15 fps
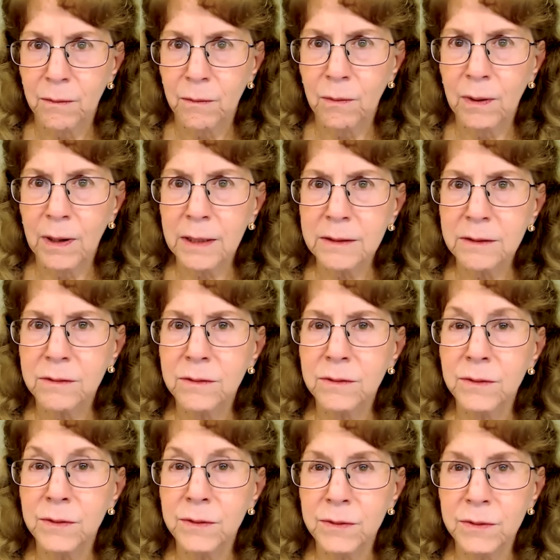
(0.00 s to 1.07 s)
What do
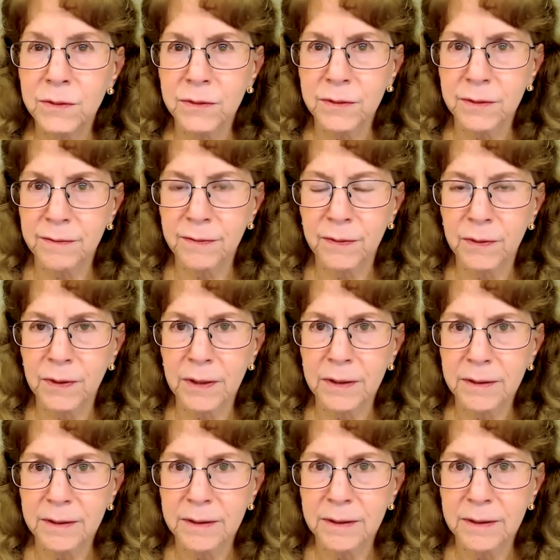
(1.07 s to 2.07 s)
you use it for?